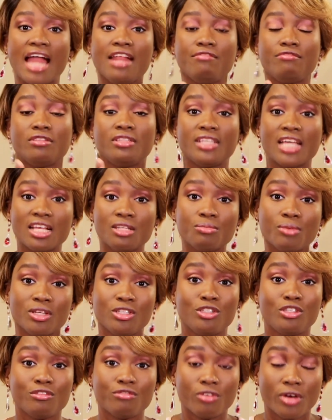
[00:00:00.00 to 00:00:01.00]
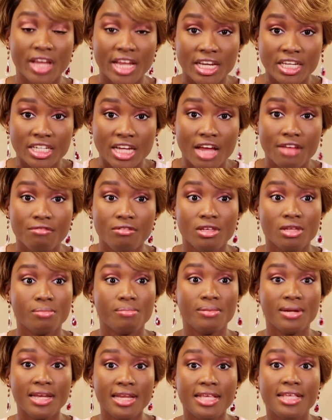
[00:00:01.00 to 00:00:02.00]
And if you test positive for HIV,
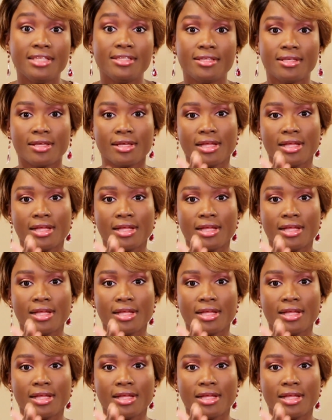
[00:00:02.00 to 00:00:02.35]
please